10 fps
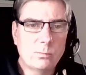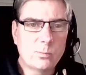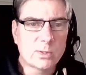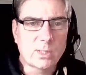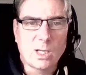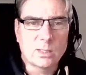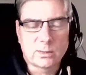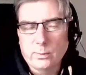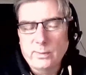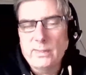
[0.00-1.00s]
just ask,
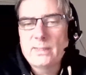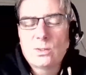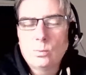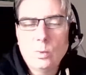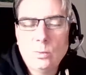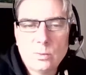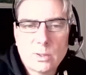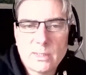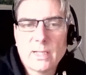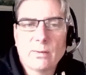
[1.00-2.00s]
is the wound
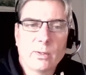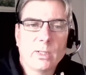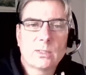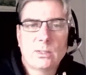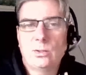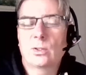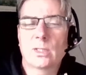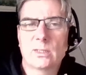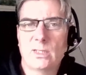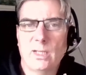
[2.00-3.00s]
serious, and you'll
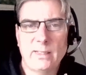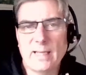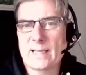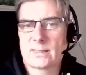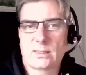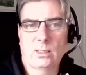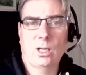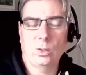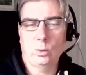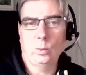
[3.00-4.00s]
get a yes,
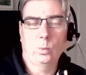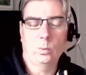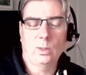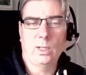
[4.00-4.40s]
no,